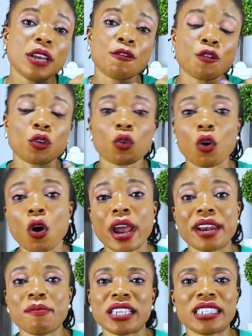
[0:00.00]
phone call
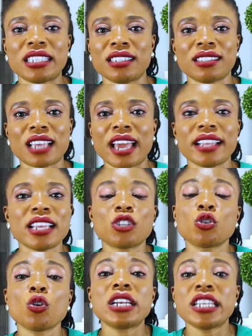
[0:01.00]
and messages, there's
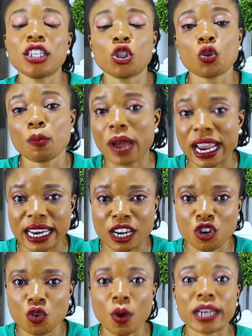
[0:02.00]
no need to buy the
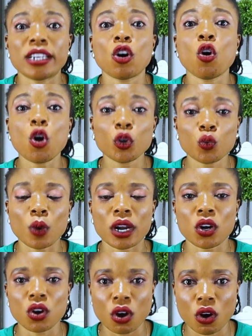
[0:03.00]
new one. The old
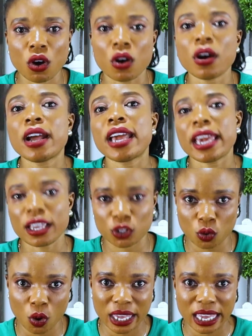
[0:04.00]
one, no, is
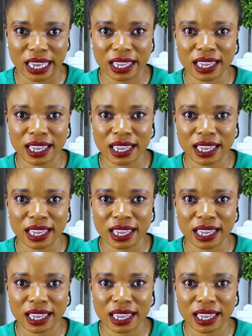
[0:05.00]
okay.